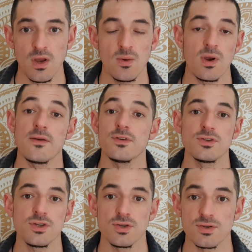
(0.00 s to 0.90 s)
Whatever you
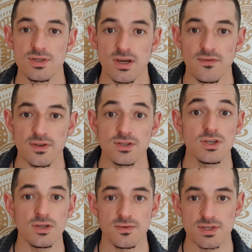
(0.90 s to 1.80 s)
tune yourself into,
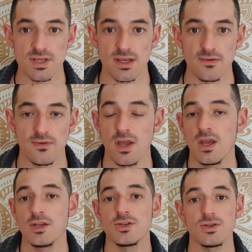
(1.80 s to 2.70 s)
you receive.
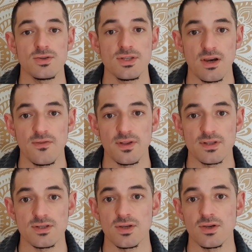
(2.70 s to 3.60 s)
Tune yourself
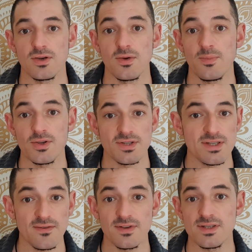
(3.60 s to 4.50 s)
into
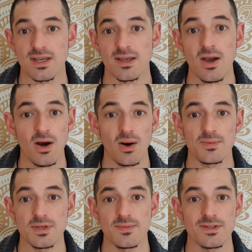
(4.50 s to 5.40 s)
positivity,
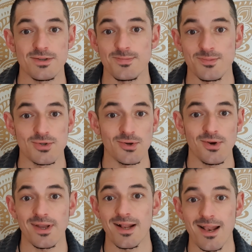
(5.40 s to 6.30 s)
optimism,
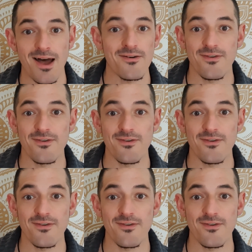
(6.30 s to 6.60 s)
joy, love,